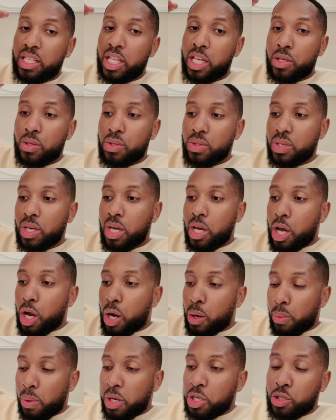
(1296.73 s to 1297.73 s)
They use
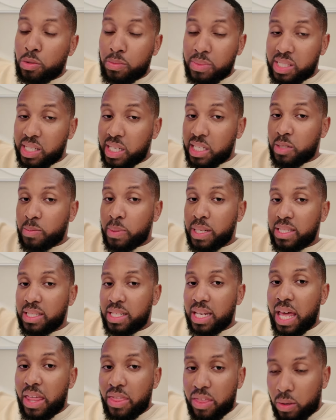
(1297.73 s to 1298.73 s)
original Mercedes Benz
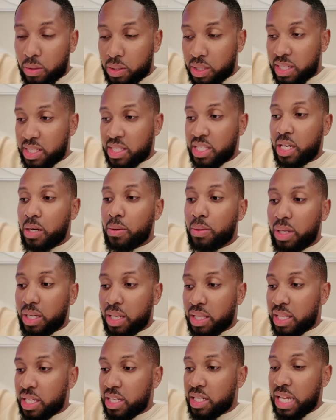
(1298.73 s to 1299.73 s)
leather on the interior
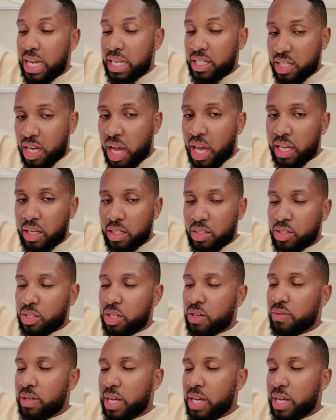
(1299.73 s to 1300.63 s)
and they like dye it and stuff.